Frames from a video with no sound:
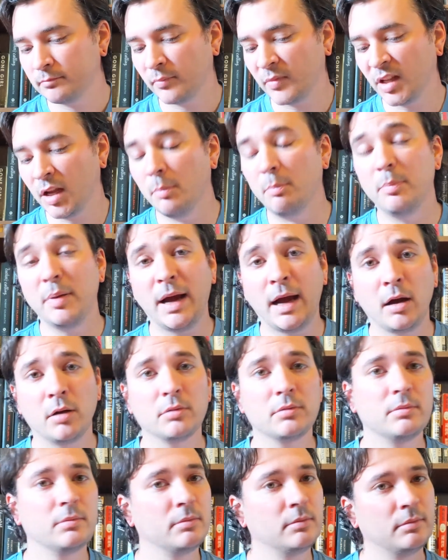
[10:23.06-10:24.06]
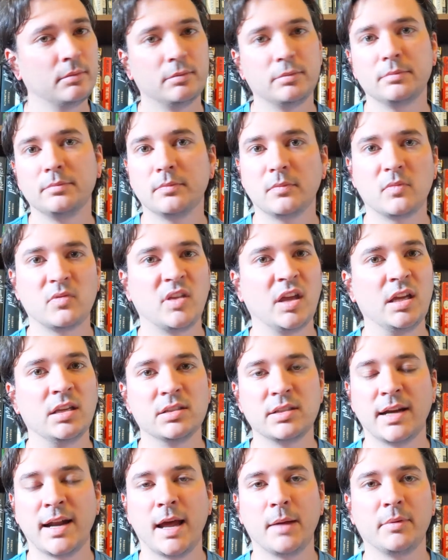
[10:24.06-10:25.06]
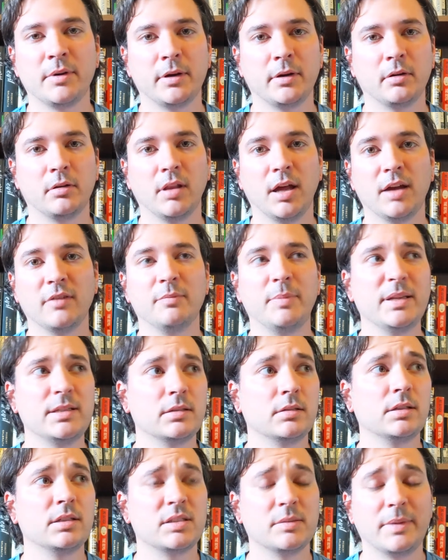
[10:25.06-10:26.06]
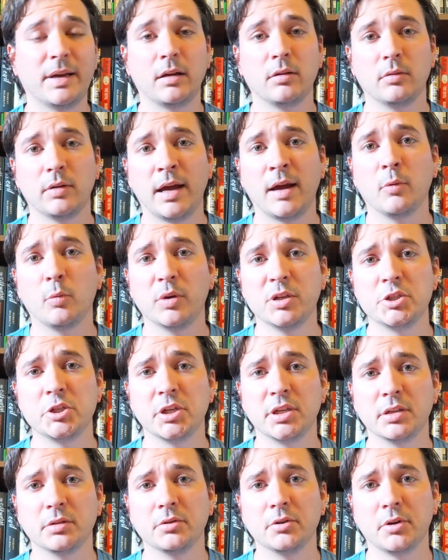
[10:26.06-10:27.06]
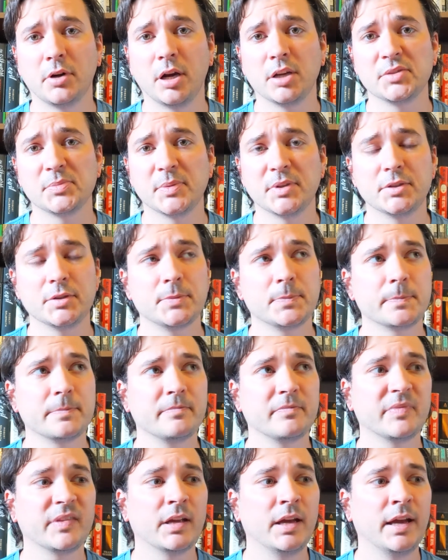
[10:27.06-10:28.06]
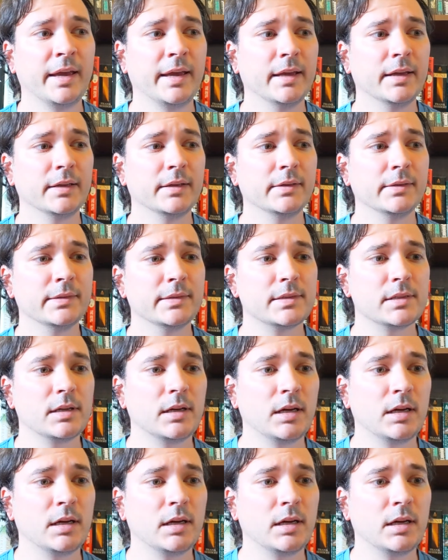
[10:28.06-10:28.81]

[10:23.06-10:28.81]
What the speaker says: about things that happened in her life. Basically, it's about when she killed her husband. And